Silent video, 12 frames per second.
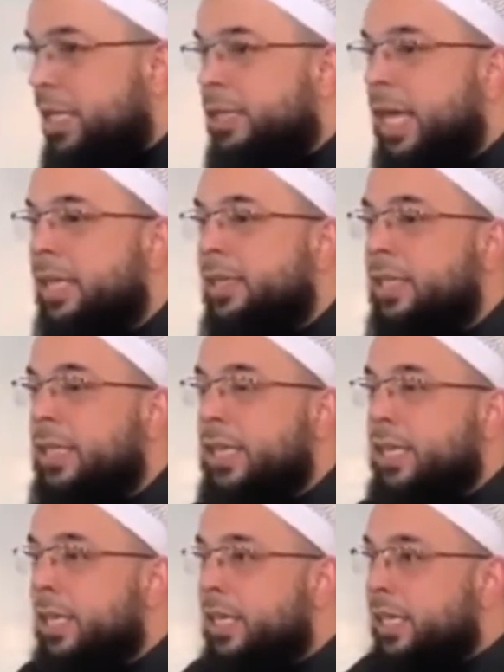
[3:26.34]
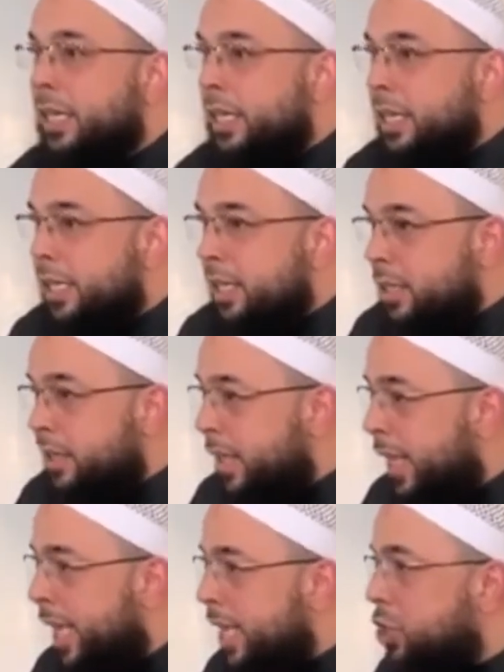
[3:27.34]
That the
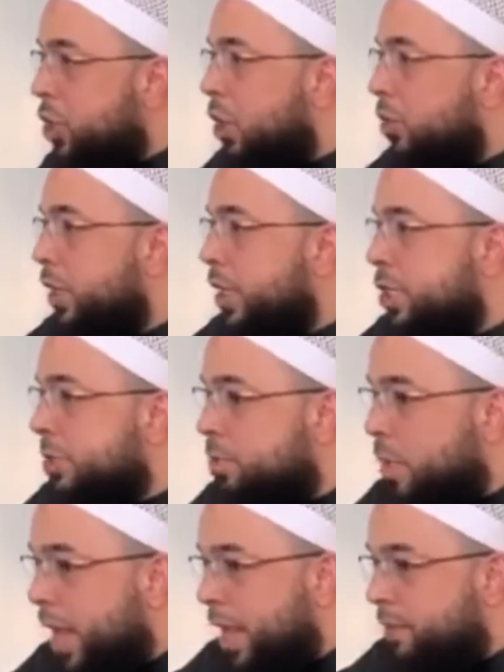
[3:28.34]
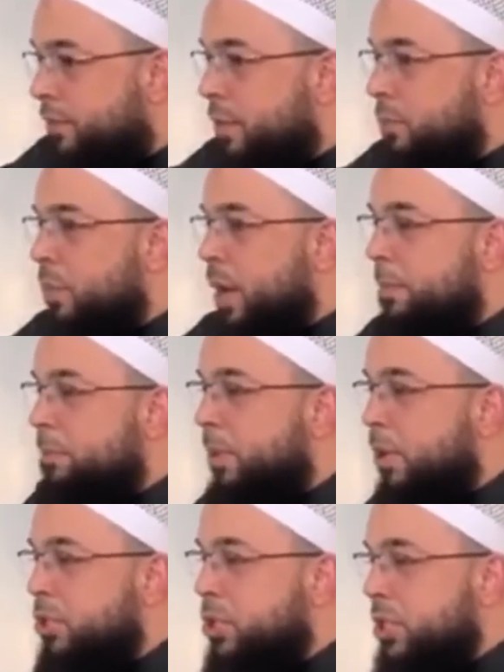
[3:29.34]
Things only spread from one
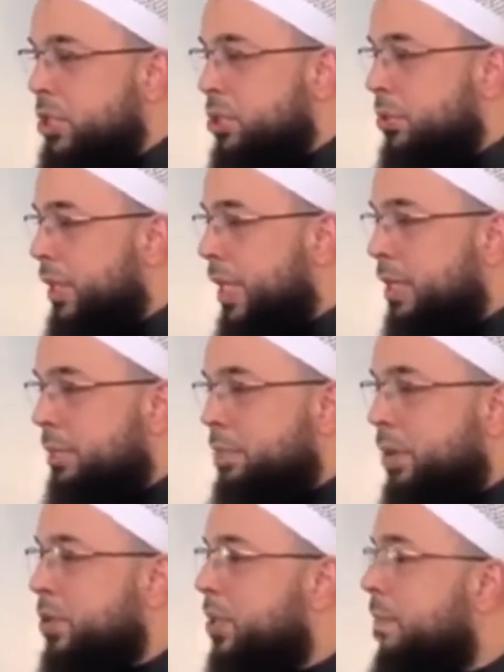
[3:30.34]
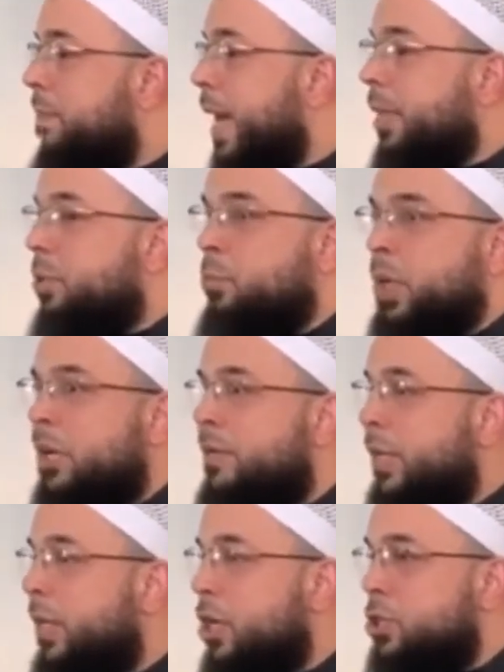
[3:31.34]
person to another person by the will of
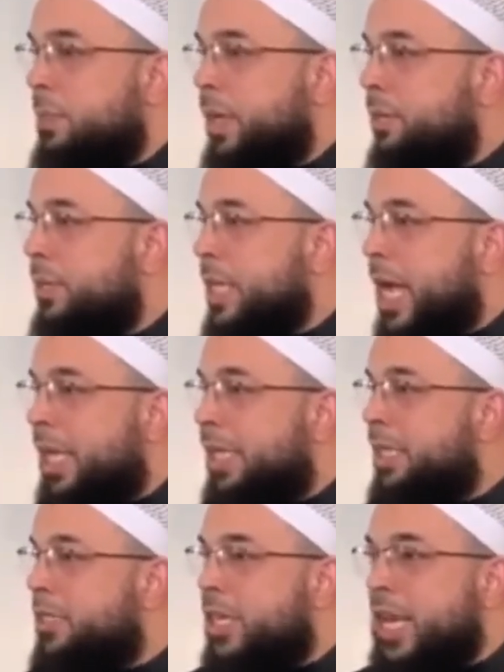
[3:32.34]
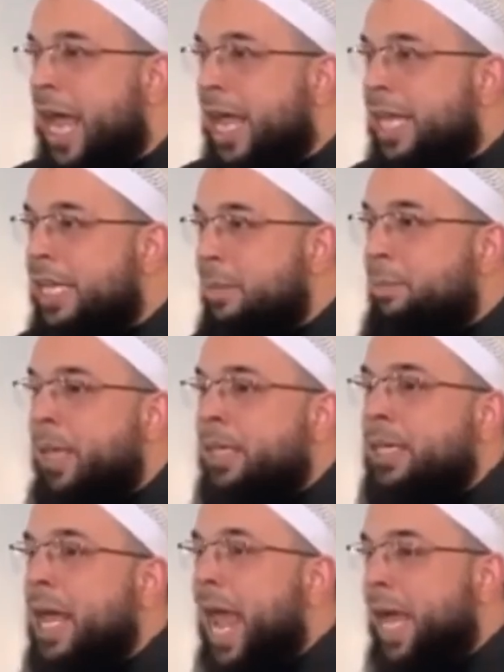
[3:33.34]
Allah subhanahu wa ta'ala. These are not
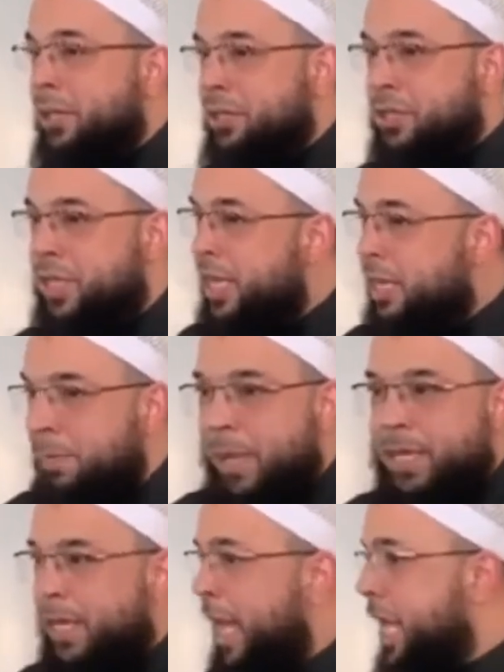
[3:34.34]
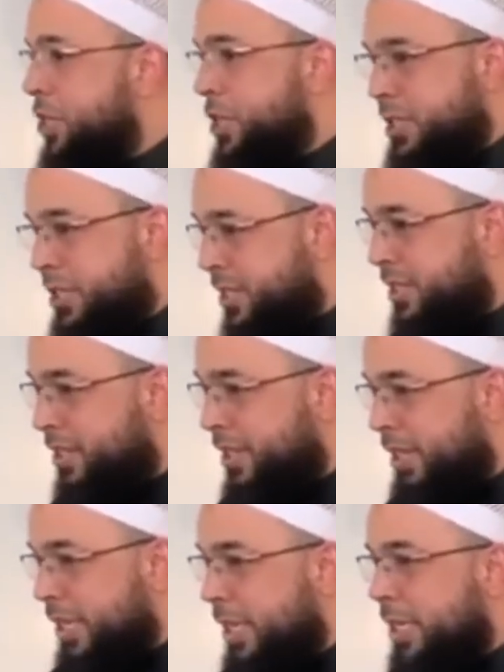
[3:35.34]
independent actors, independent agents.
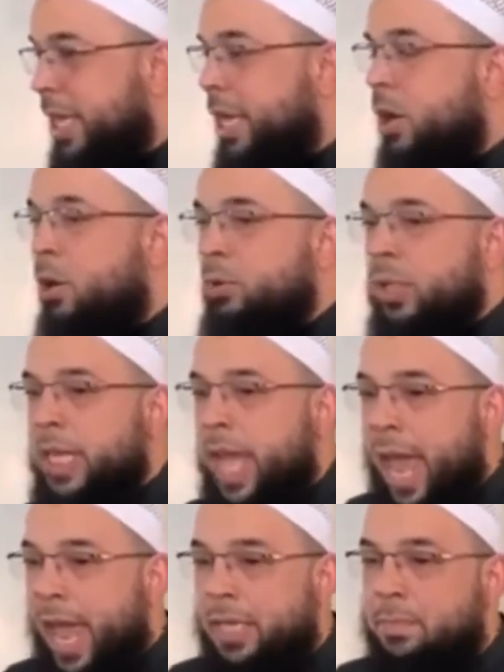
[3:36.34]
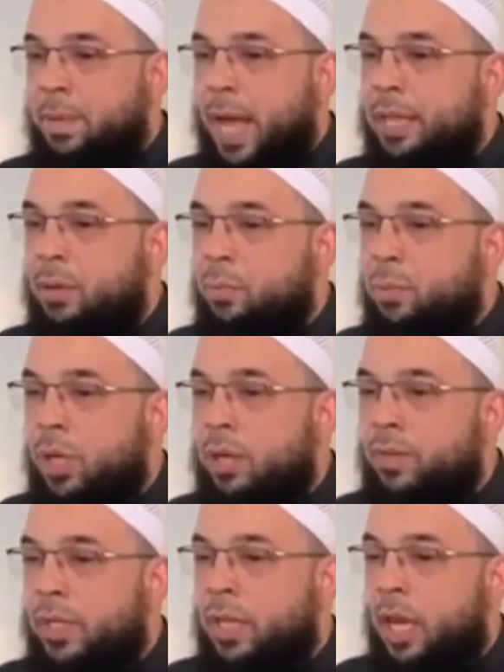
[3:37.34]
They only act by the will
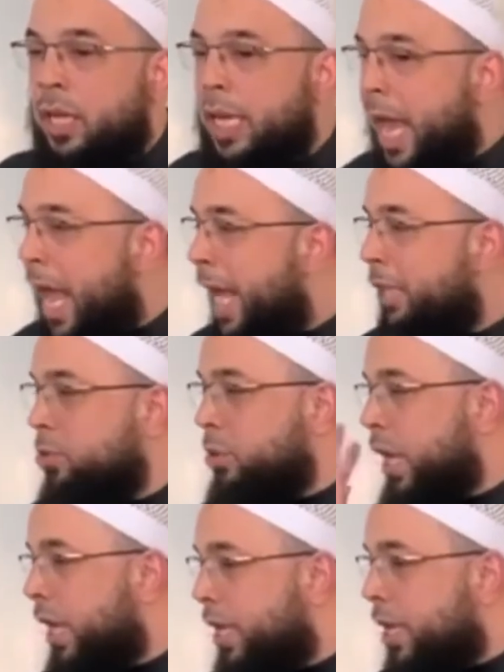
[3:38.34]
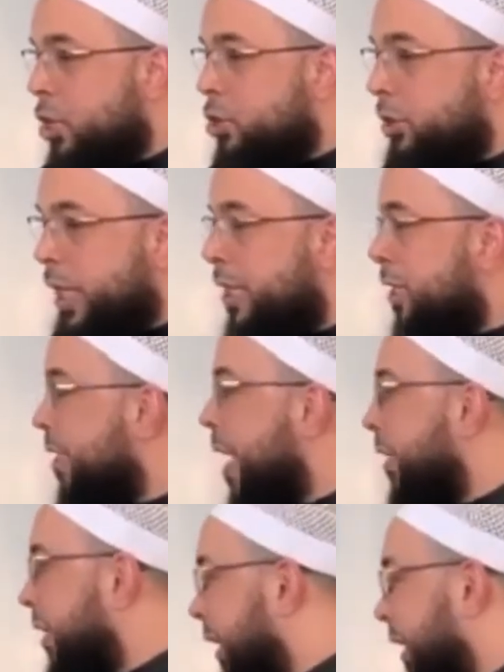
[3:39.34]
of Allah. La adwa. So there's
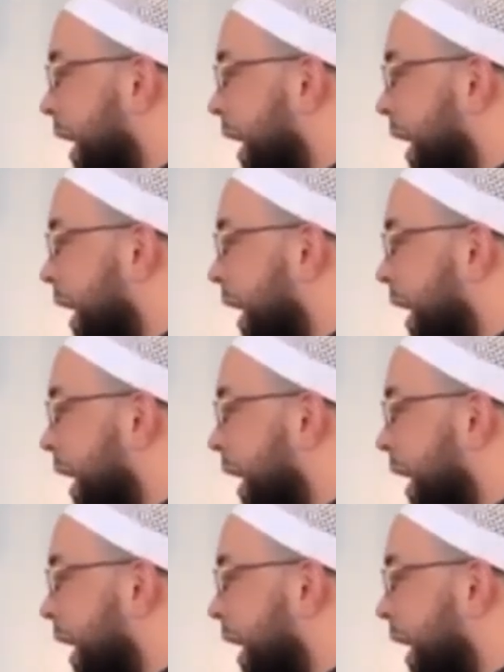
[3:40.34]
nothing